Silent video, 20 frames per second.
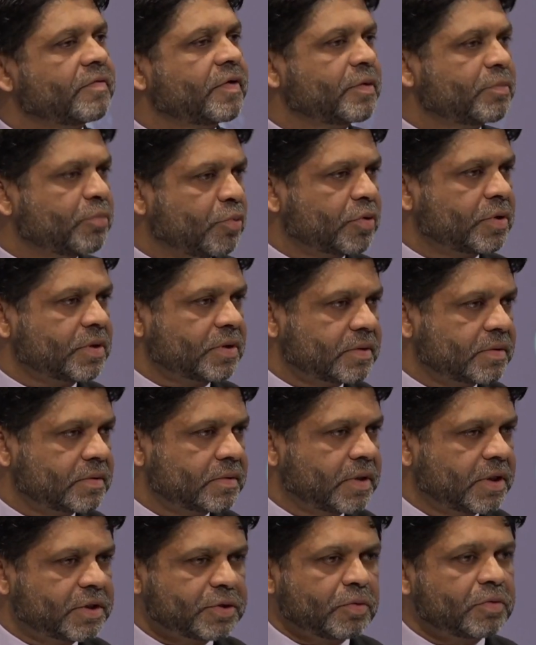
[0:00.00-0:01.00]
very
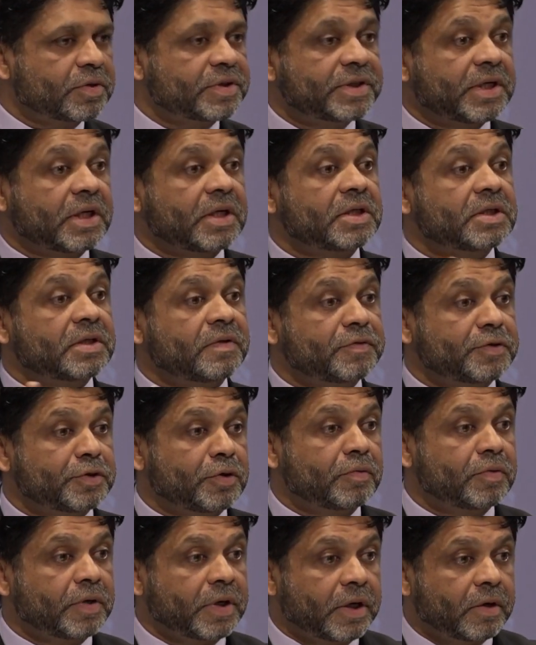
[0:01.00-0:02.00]
important, as all studies have
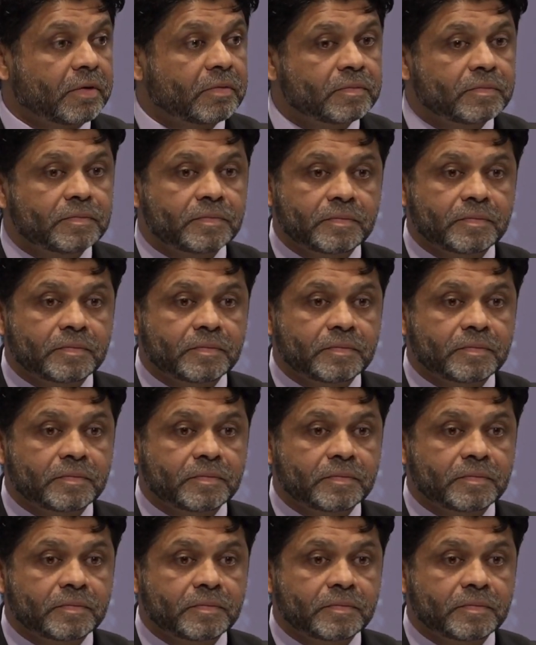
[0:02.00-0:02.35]
shown now.